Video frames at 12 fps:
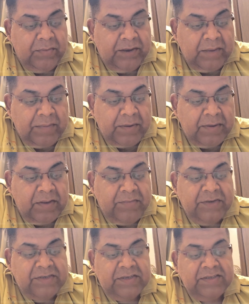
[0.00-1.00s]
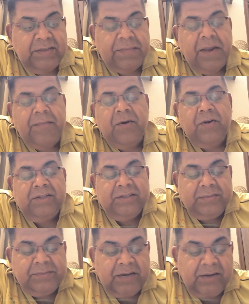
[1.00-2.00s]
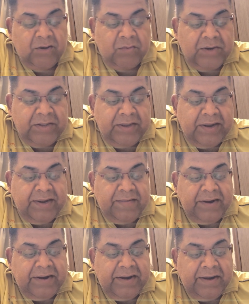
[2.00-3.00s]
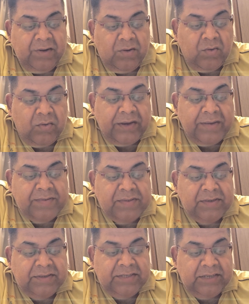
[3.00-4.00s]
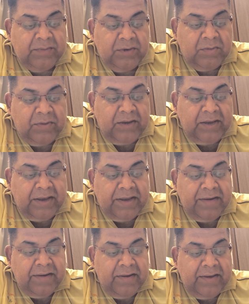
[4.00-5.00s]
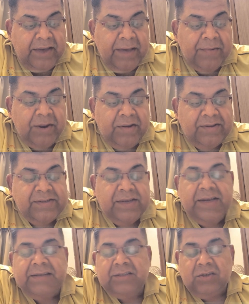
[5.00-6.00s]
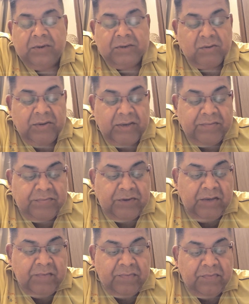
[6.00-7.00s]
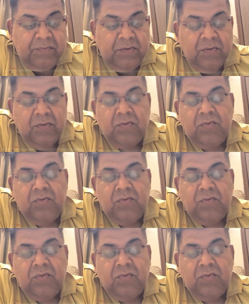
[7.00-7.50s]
a problem, the first is the primordial germ cell tumor. They are divided into two types, germinoma and embryonal cell carcinoma. So if you